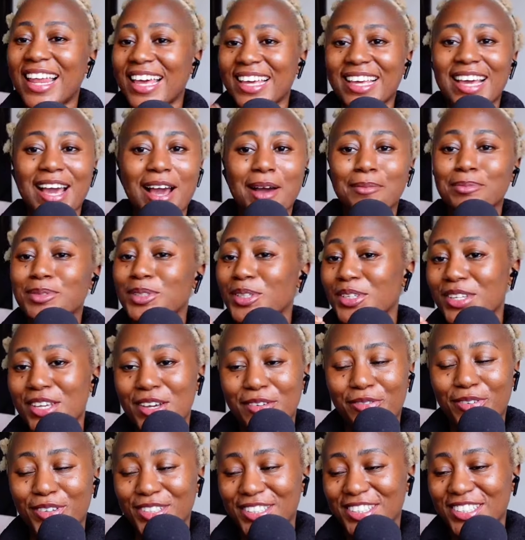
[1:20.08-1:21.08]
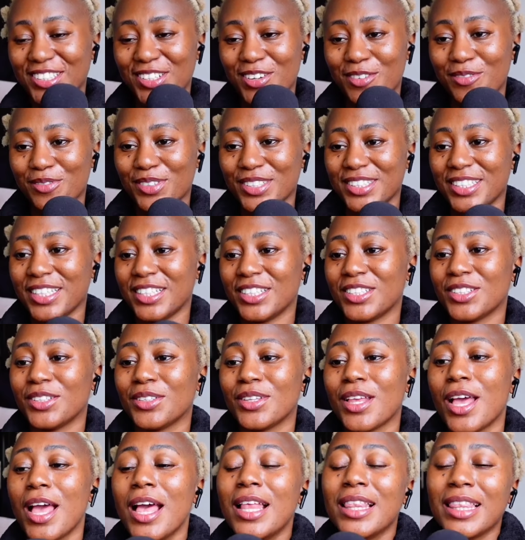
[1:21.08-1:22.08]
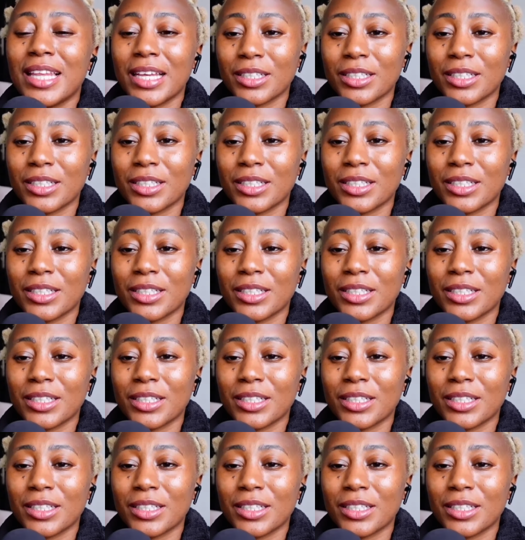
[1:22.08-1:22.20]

Like, I'm so here for this conversation.